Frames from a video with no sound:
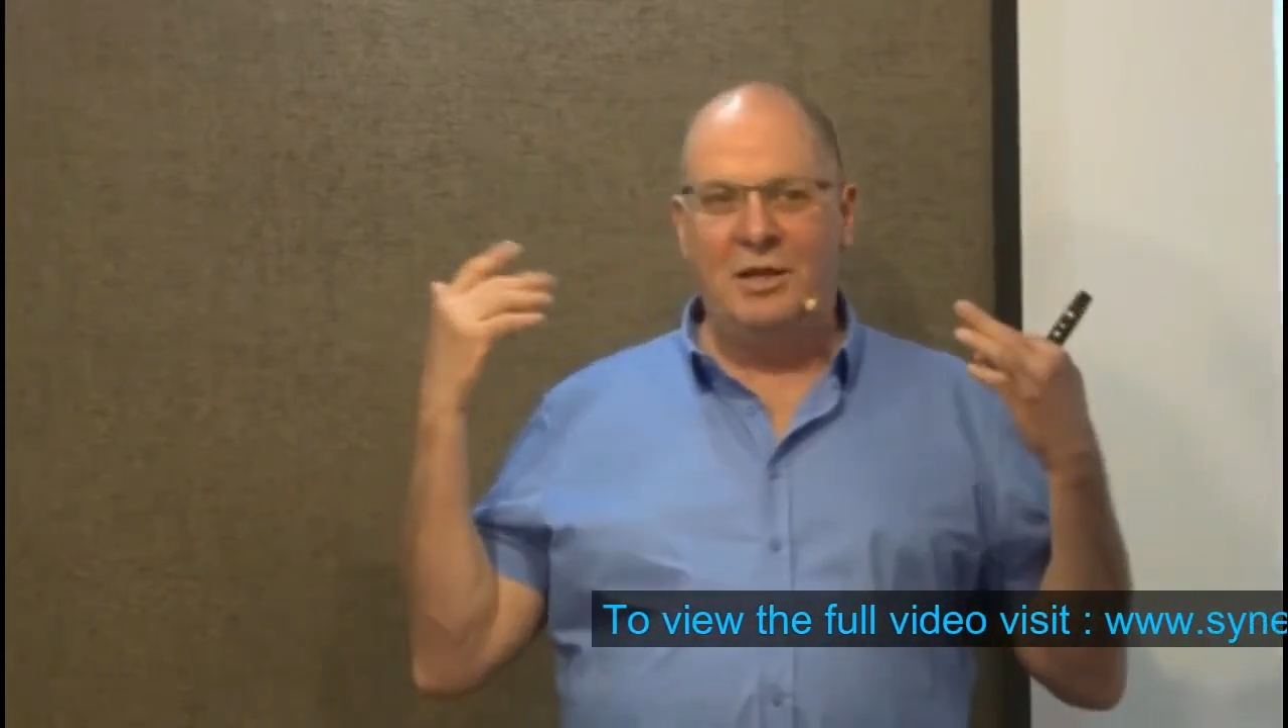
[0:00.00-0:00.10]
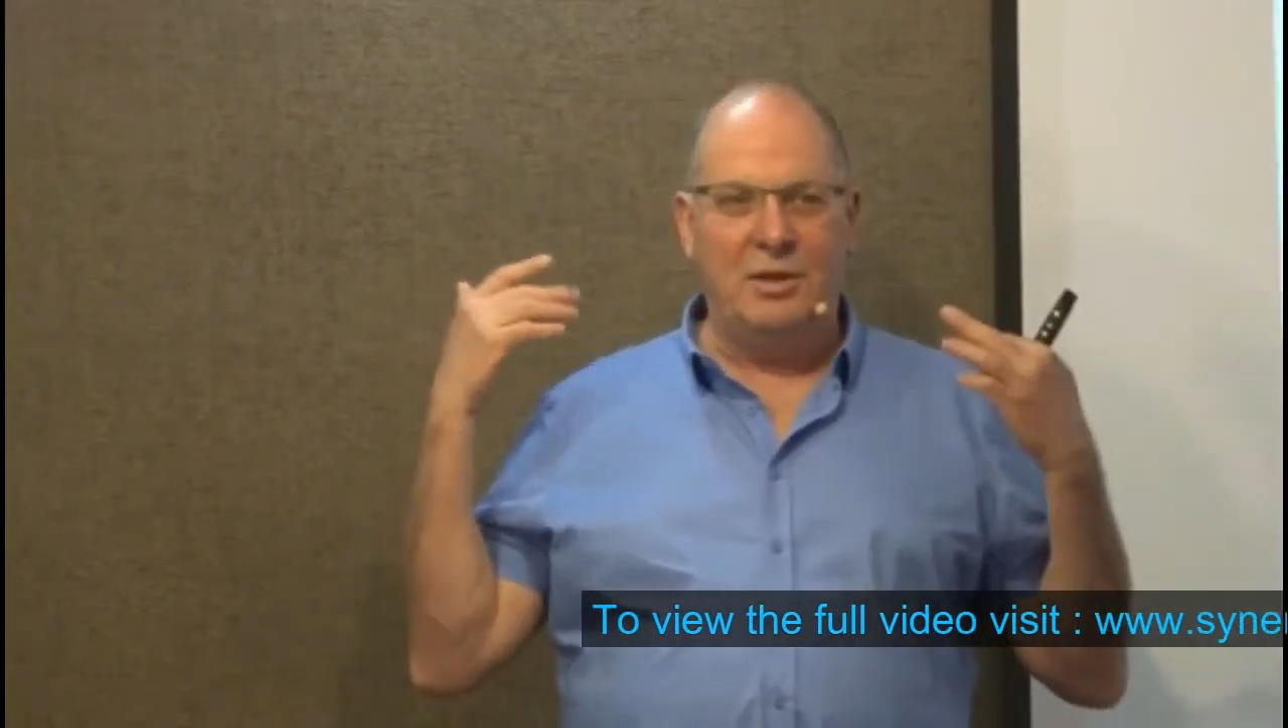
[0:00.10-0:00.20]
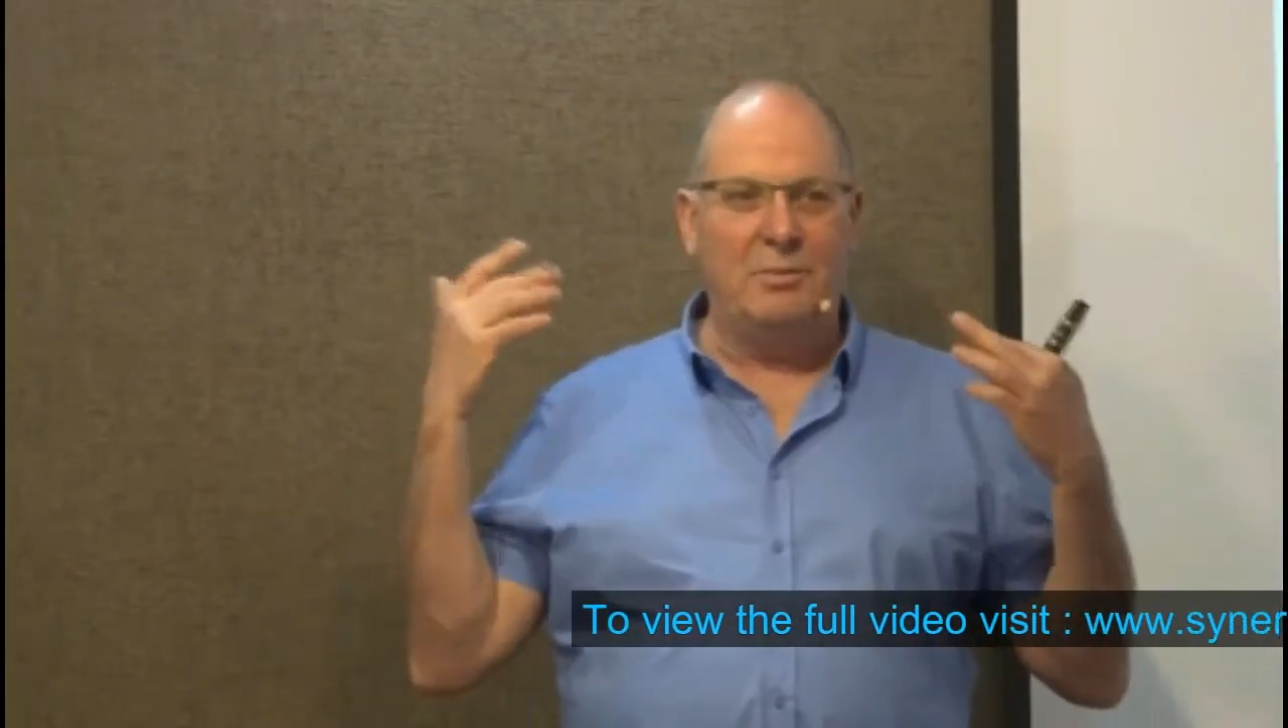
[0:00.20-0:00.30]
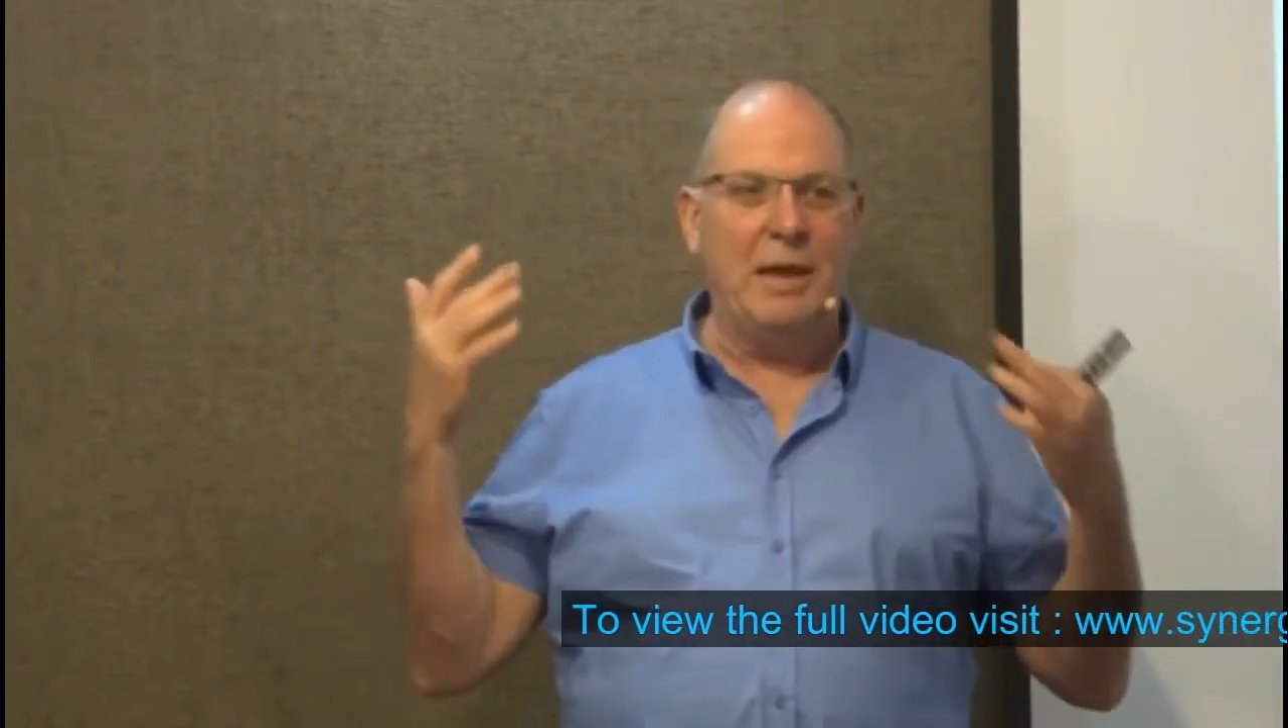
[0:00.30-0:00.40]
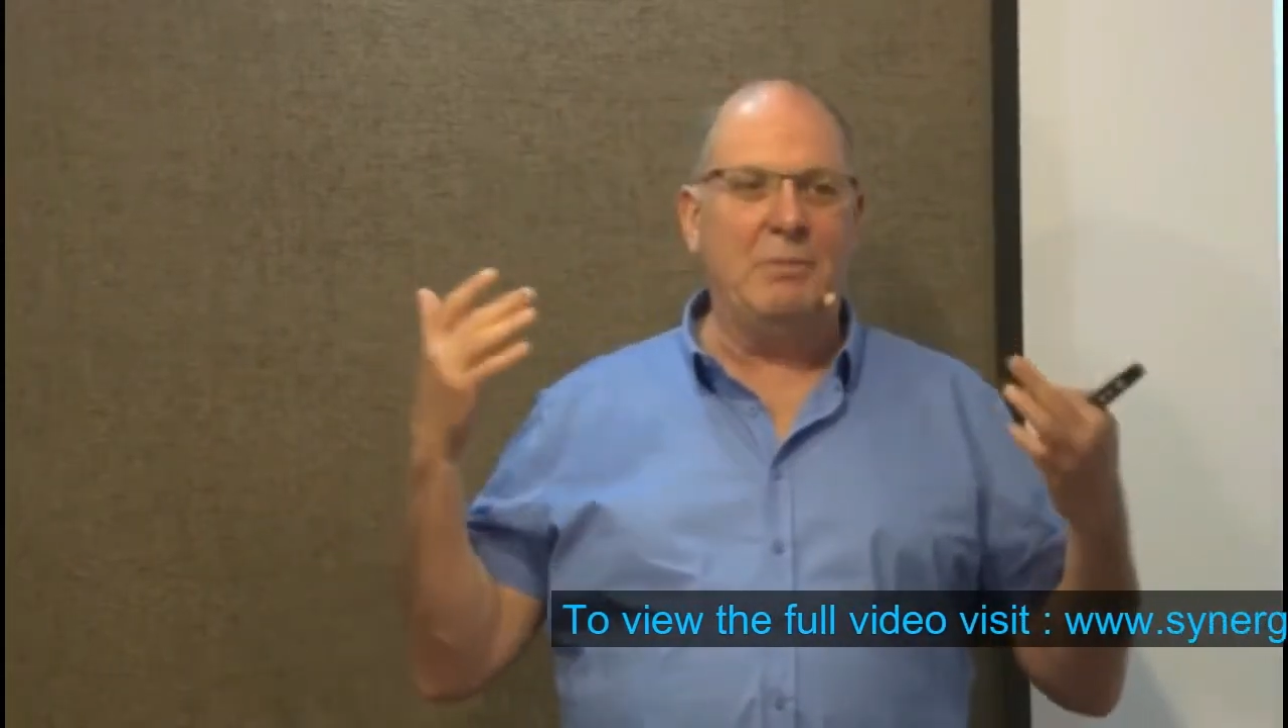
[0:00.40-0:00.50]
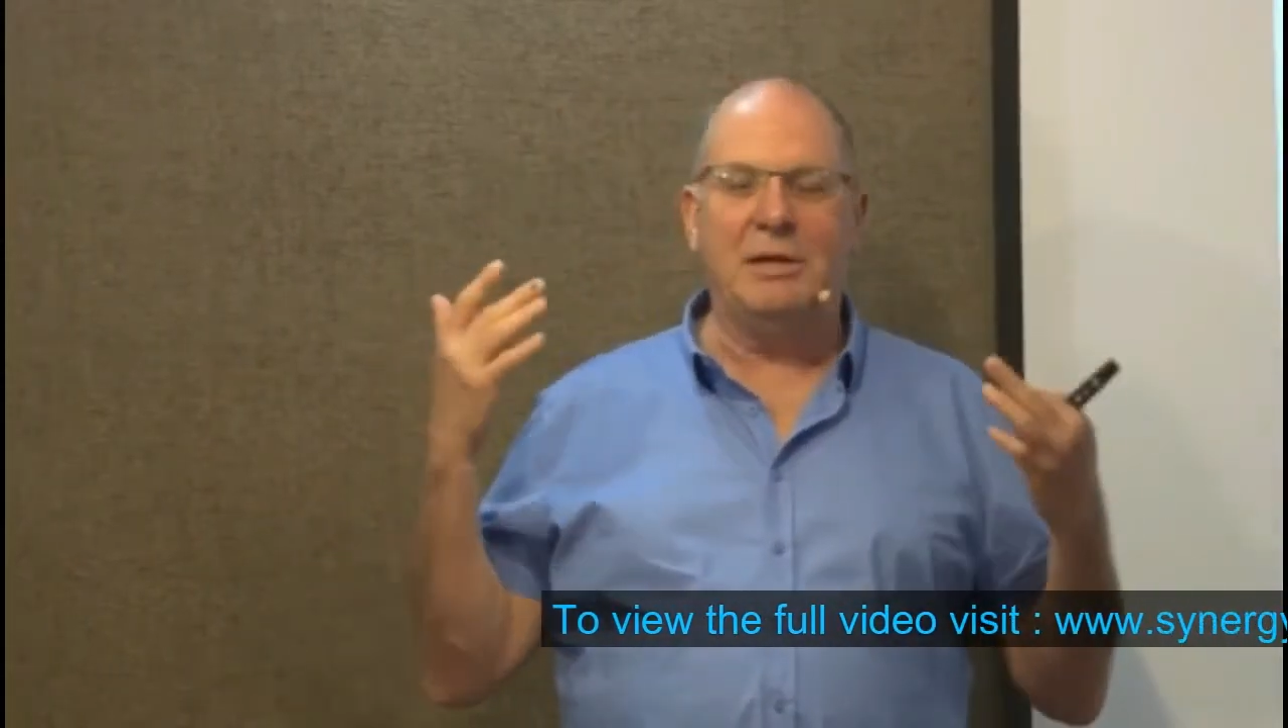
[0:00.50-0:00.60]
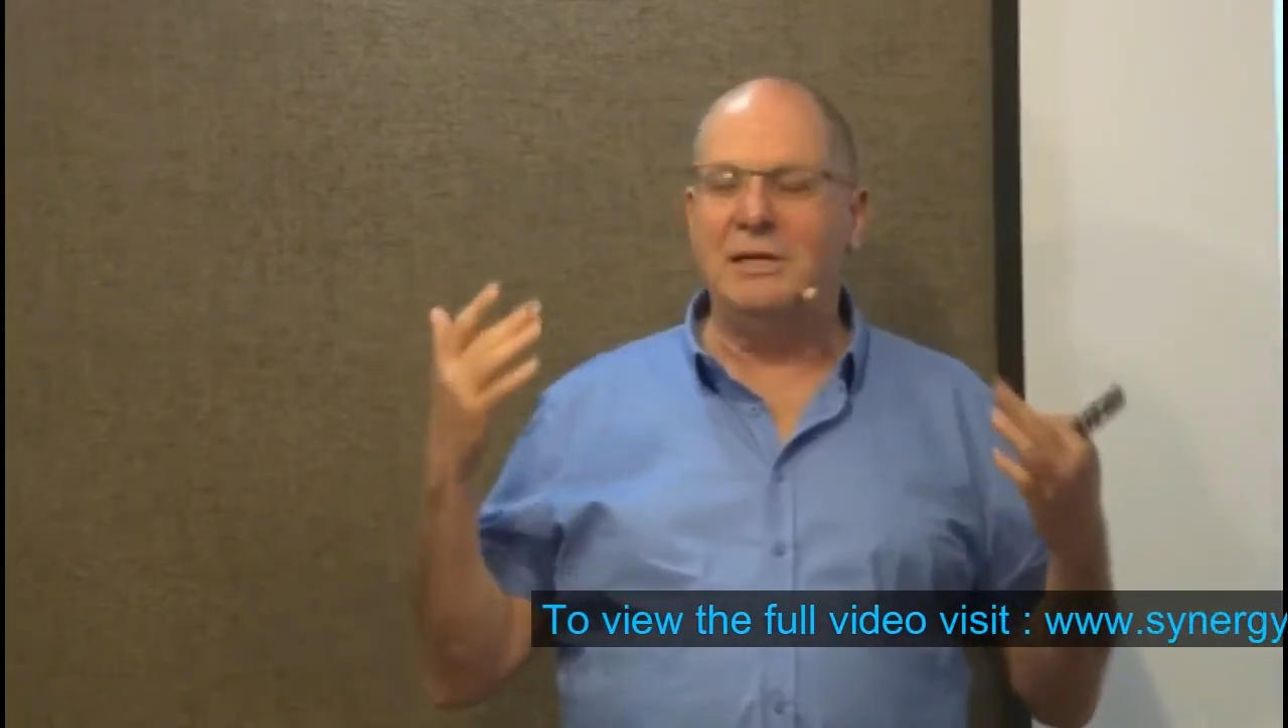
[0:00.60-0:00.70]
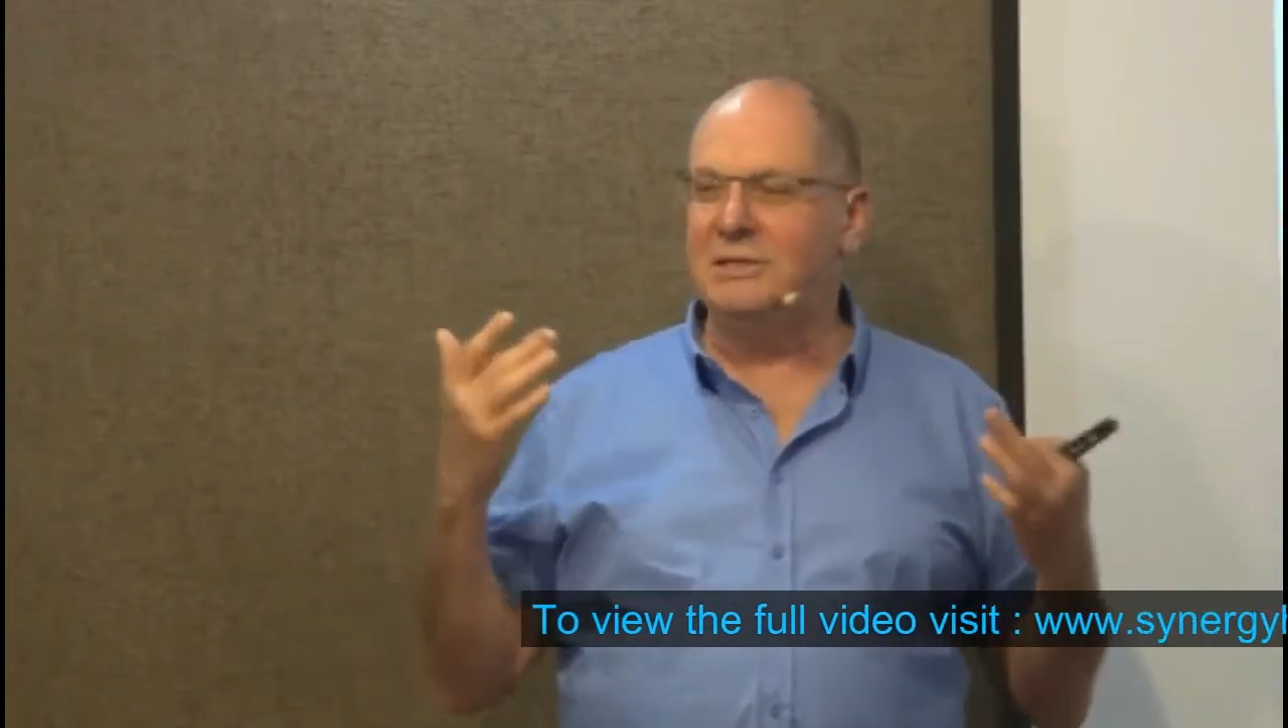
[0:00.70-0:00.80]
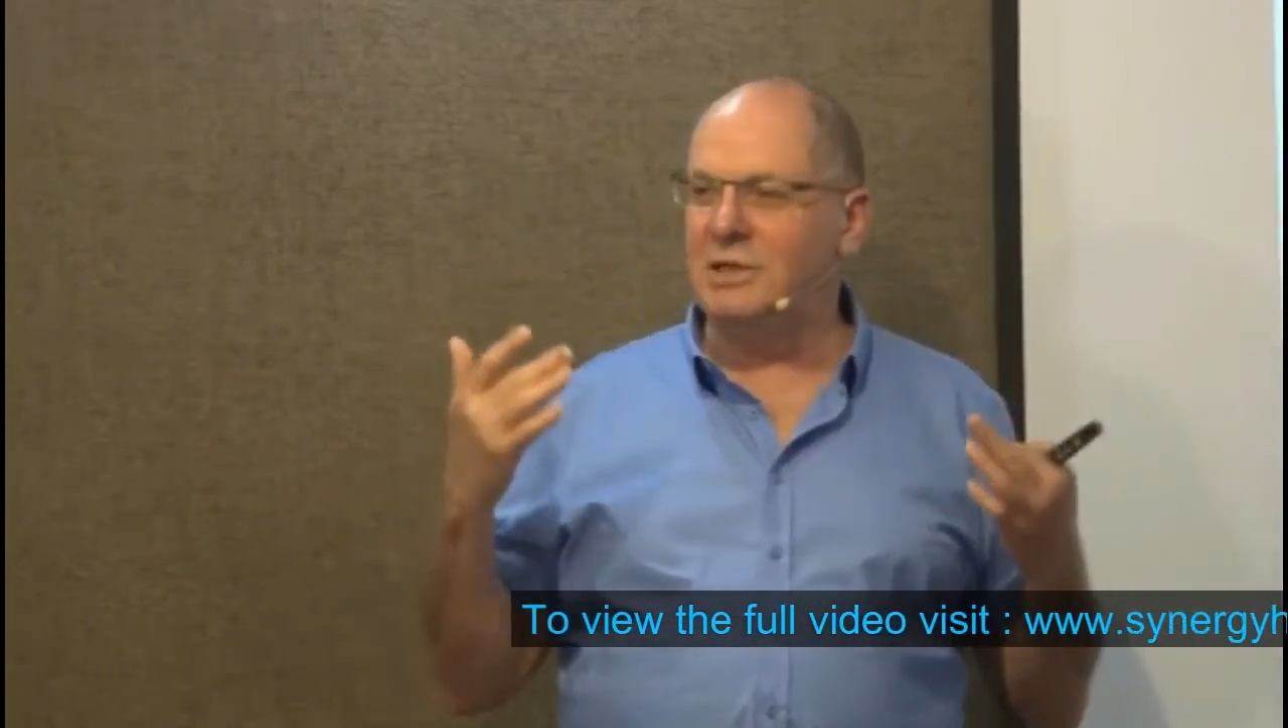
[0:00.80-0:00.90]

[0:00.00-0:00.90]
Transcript: the memories